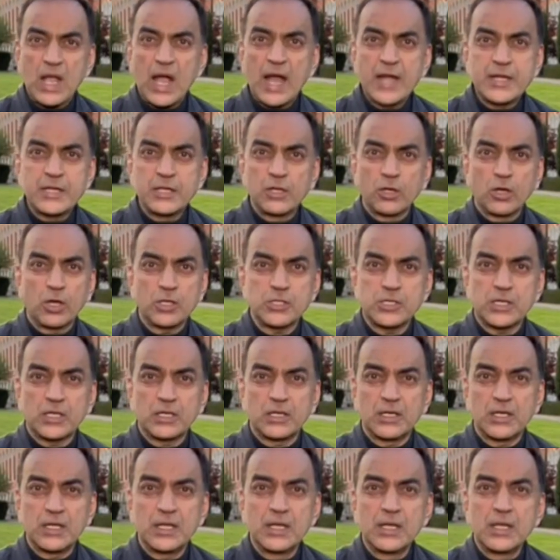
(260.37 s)

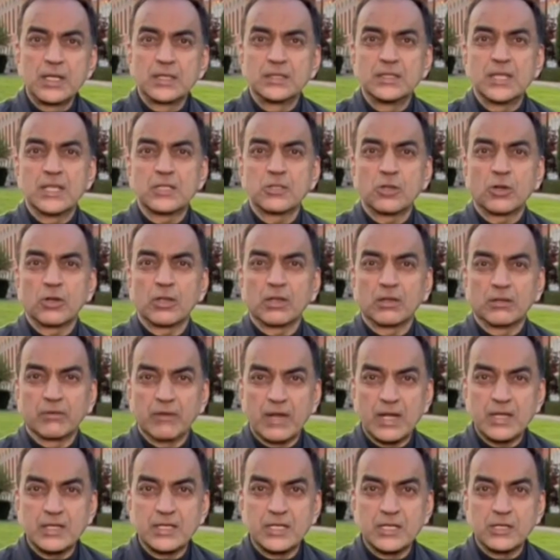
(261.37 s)
Ideologically, there's not a
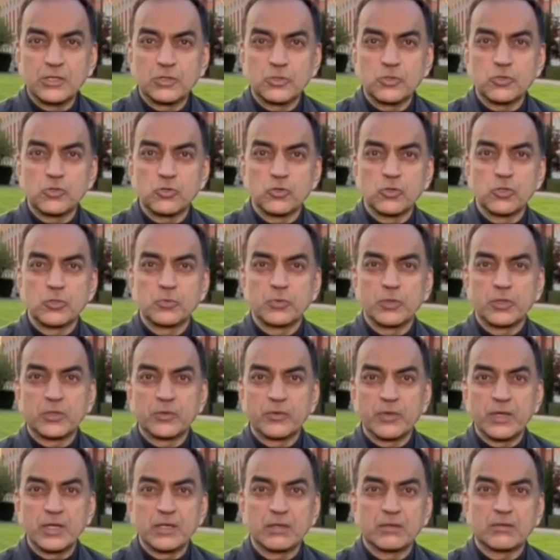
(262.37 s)
great deal to choose
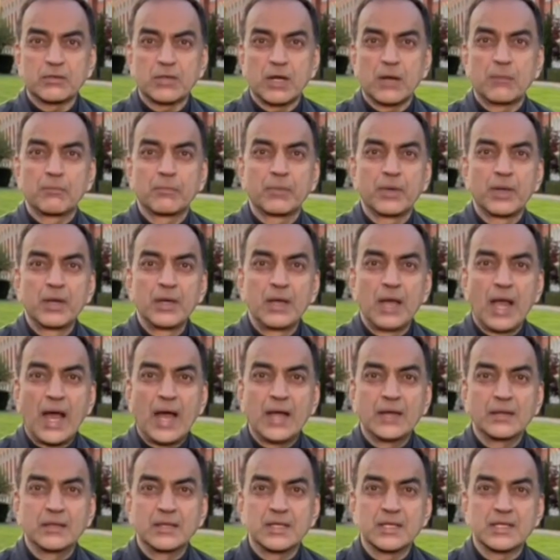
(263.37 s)
between Trump
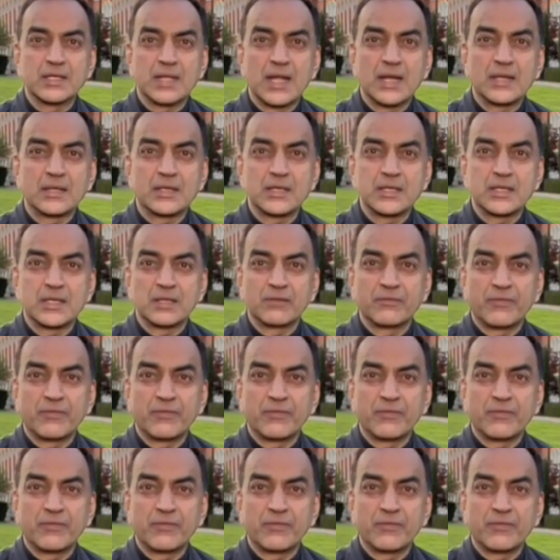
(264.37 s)
and DeSantis.